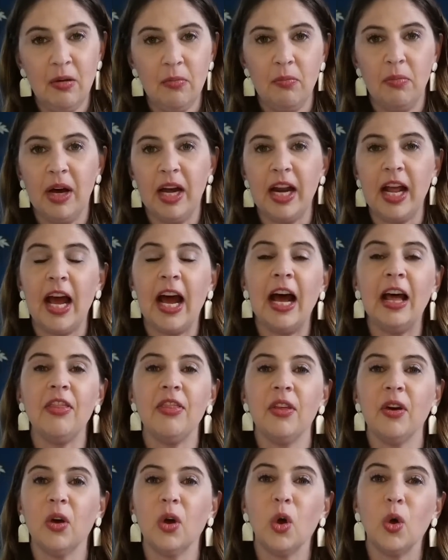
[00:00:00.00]
But at
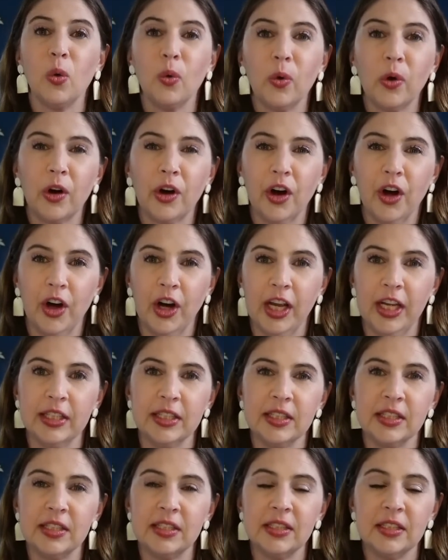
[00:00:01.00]
the core,
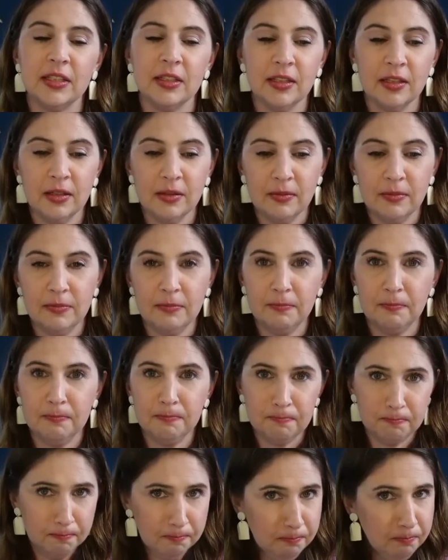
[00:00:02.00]
it's
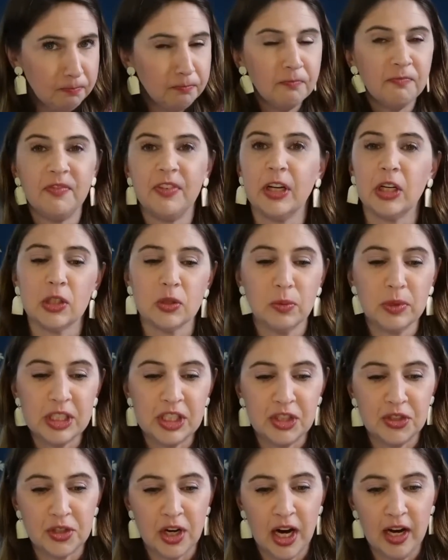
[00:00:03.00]
fear's
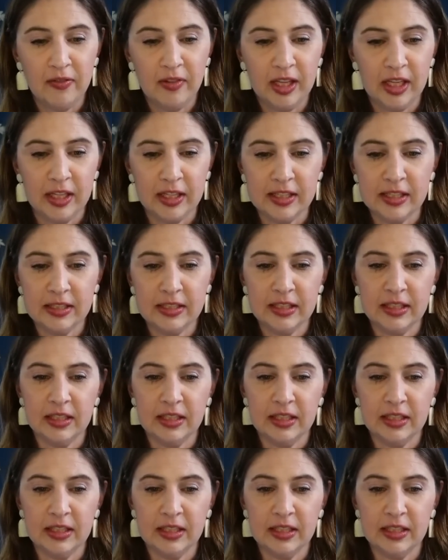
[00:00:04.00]
what's driving it.